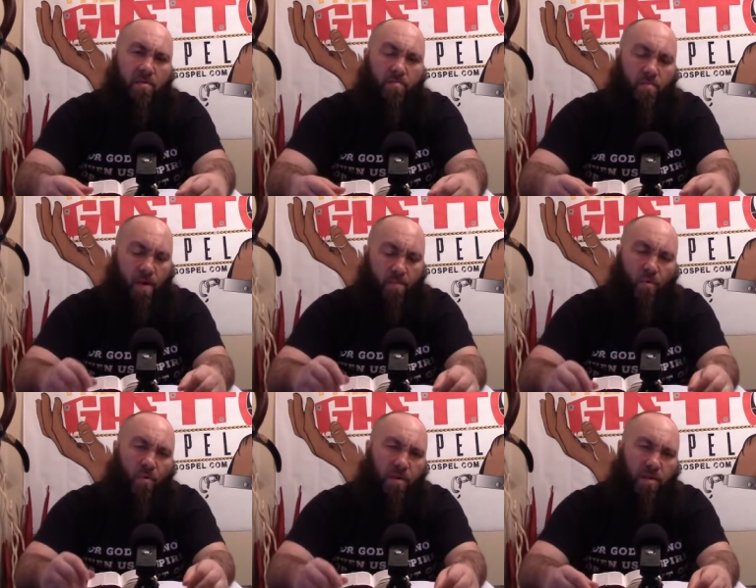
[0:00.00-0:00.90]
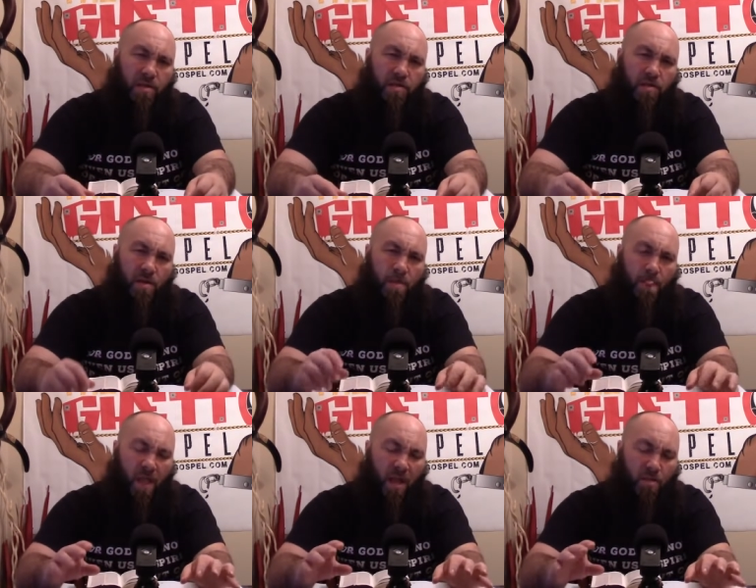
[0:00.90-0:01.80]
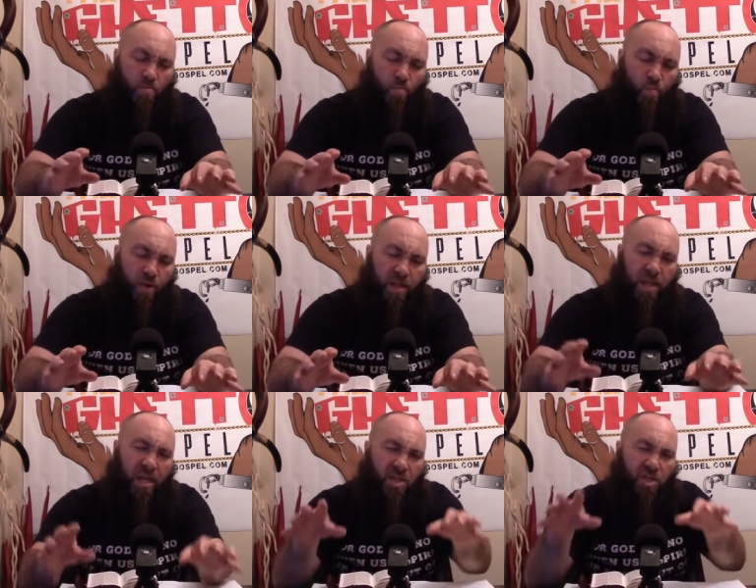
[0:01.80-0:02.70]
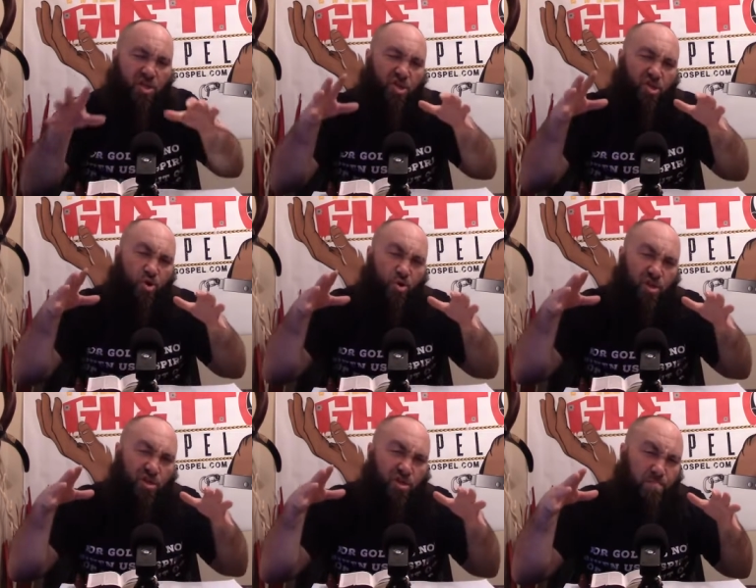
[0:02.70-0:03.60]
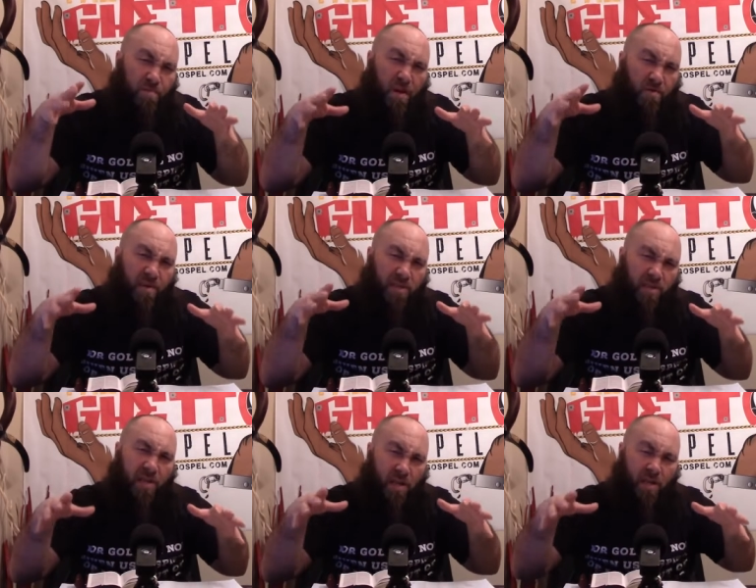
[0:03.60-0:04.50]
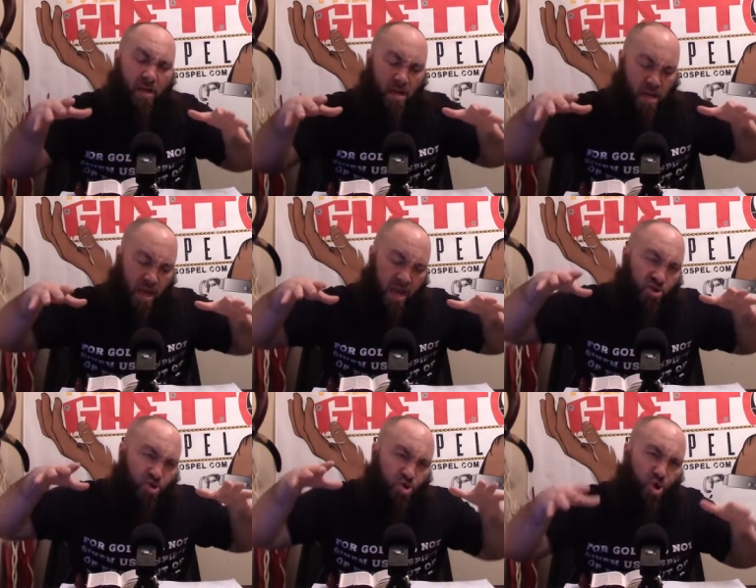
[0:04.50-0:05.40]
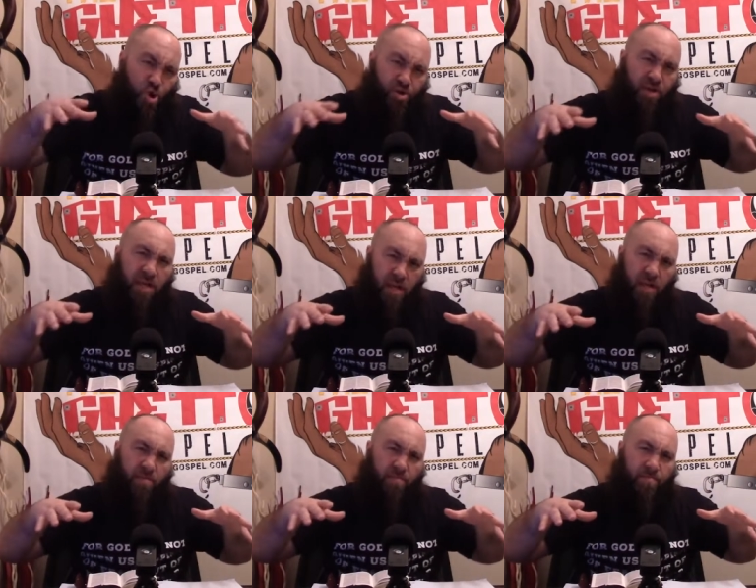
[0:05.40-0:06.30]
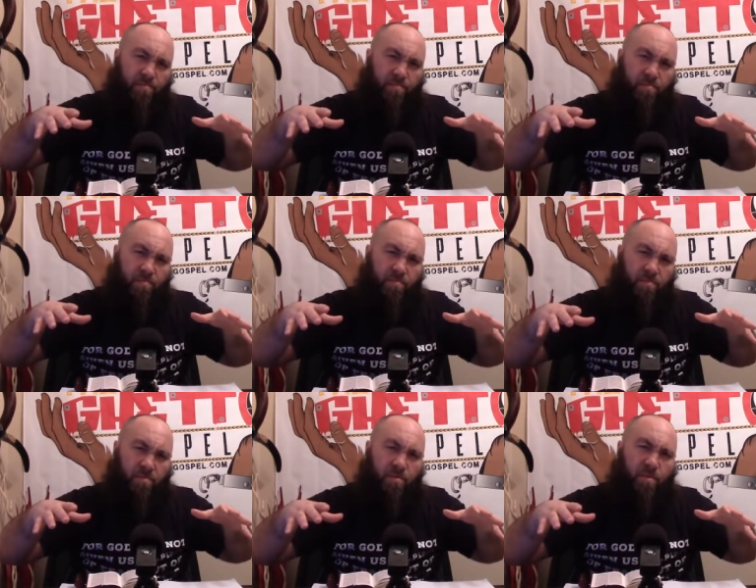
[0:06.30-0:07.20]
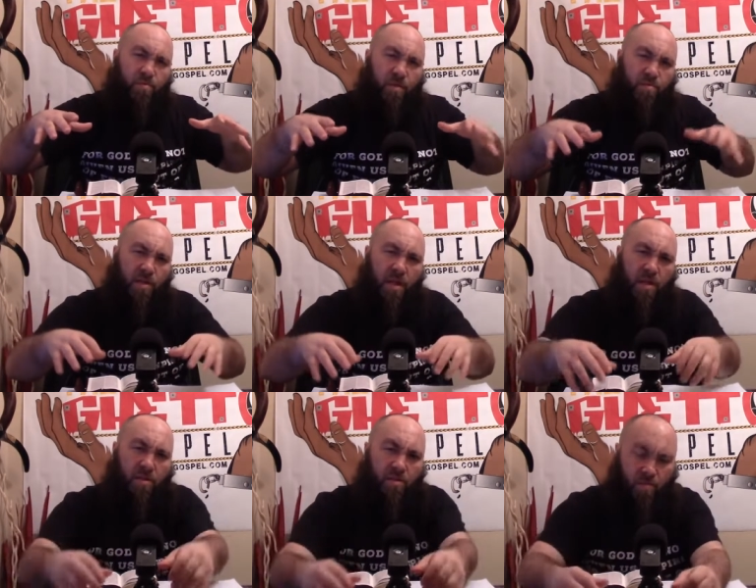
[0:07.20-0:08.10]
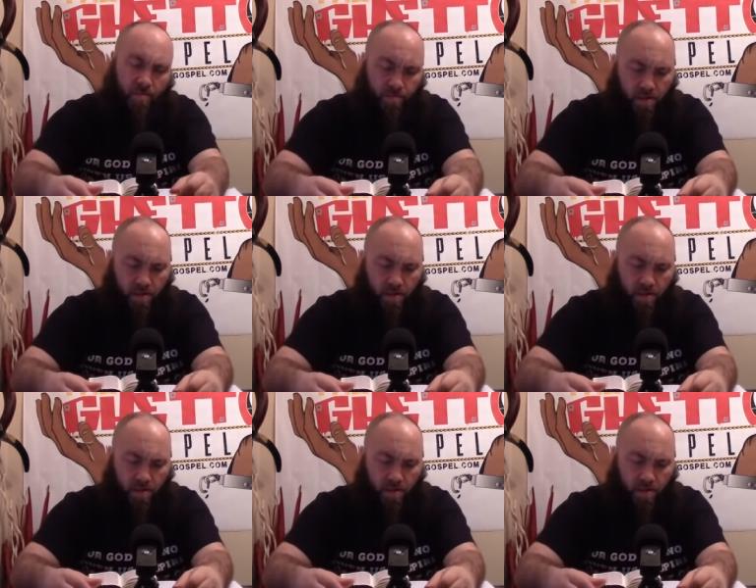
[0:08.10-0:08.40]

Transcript: But my point is, is we there's a certain spirit in Turkey. You see what I'm saying to you?